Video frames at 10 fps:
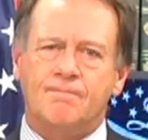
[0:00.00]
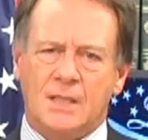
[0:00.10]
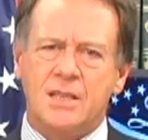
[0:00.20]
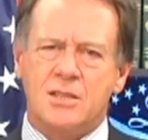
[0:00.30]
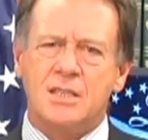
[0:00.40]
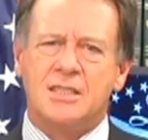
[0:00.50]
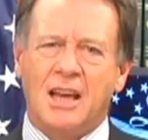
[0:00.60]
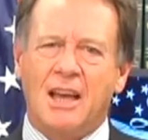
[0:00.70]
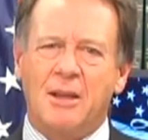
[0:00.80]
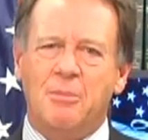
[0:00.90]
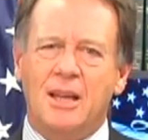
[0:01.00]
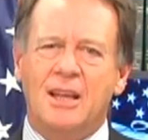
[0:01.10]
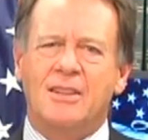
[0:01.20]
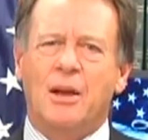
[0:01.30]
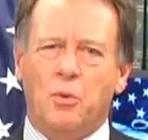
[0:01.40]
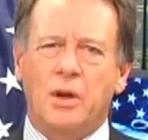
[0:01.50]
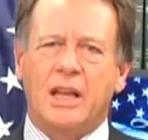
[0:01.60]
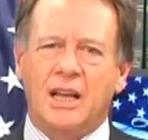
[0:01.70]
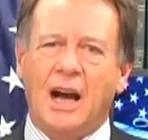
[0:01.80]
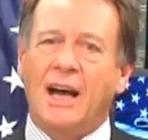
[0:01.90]
isn't it time that we
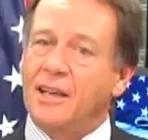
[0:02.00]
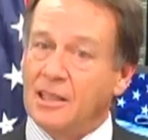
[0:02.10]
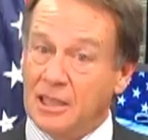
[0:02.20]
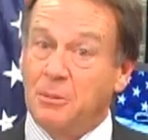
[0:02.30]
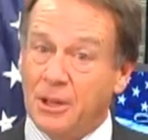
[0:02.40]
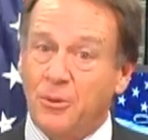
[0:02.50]
got a little bit